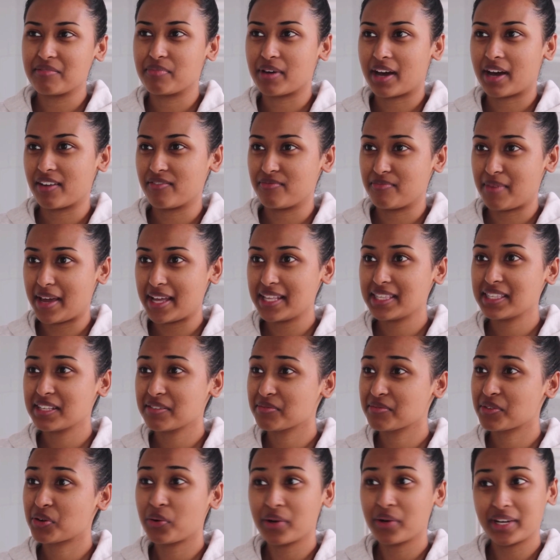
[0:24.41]
but I've made
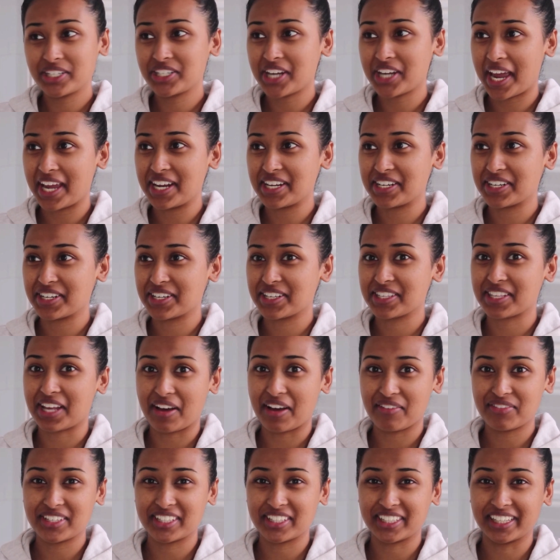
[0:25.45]
some quick changes
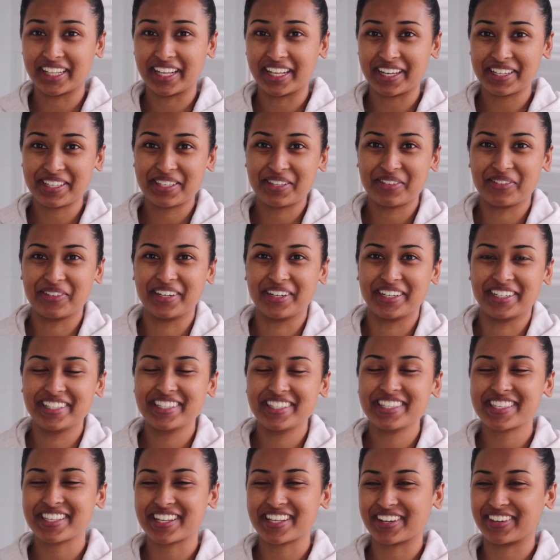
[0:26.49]
after the last one,
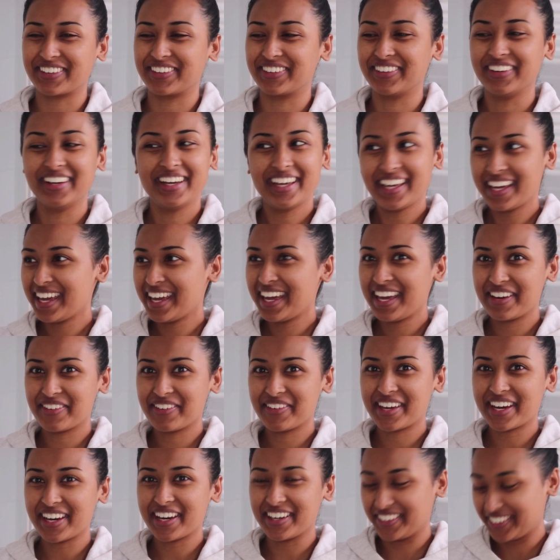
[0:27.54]
so here
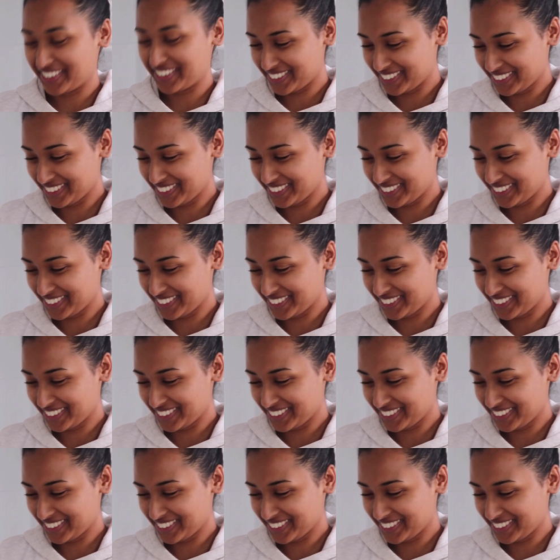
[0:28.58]
we go.